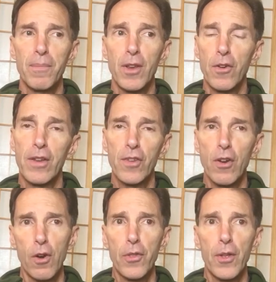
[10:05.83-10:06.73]
there is an
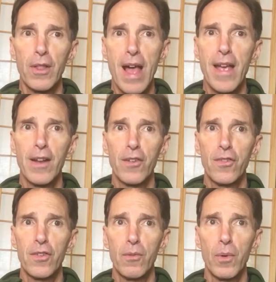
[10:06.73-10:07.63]
Earth
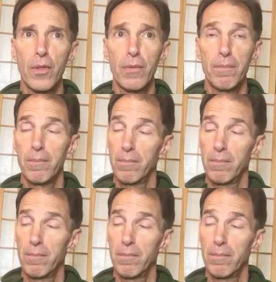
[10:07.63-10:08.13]
alliance with,